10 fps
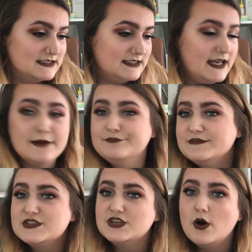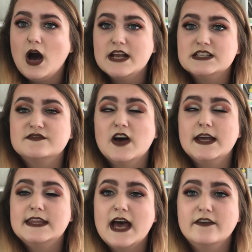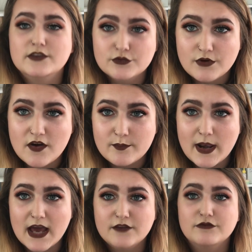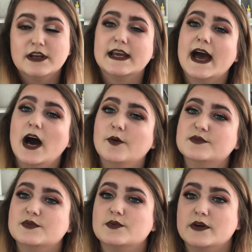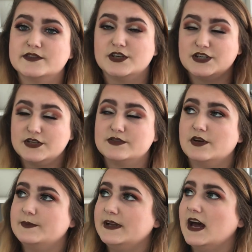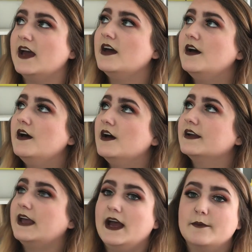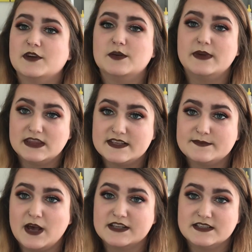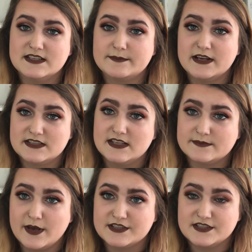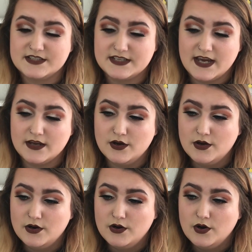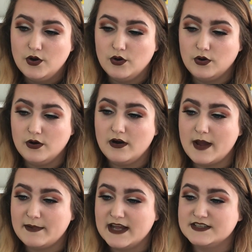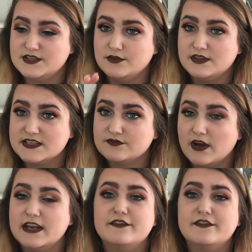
Yeah, so I just find that having a rough plan really helped with what I was going to do. So I'd be like, okay, I'm going to meet this person, this person, this person today. Or I plan to do this ride.